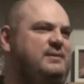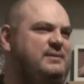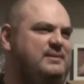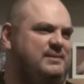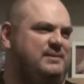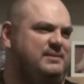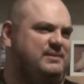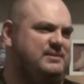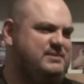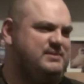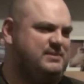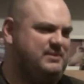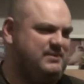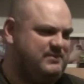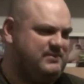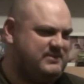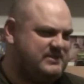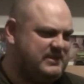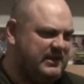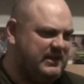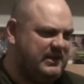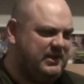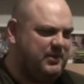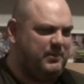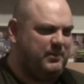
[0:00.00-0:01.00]
And sort of
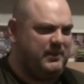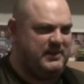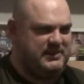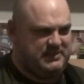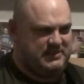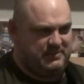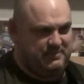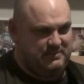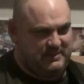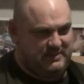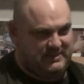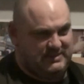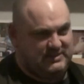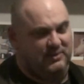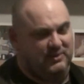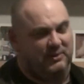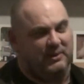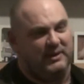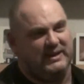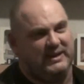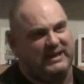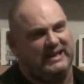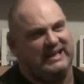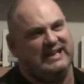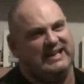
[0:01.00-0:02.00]
take away some of the
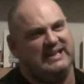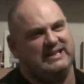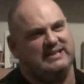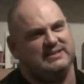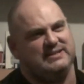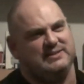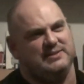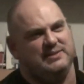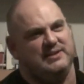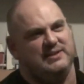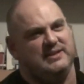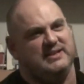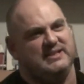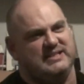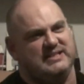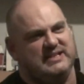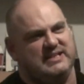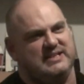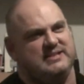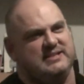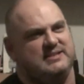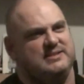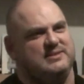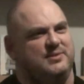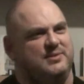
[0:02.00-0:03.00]
tidiness that
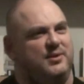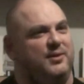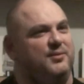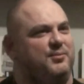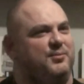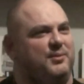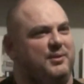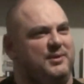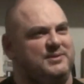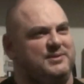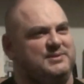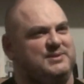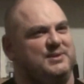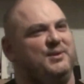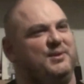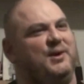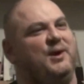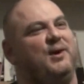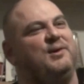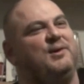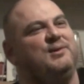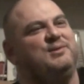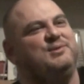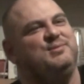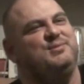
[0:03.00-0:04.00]
exists that I've worked so
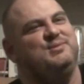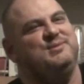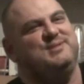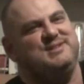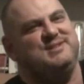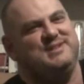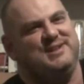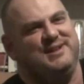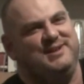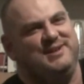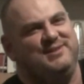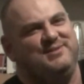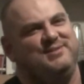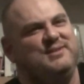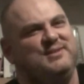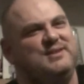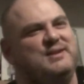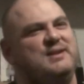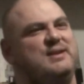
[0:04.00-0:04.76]
hard to achieve.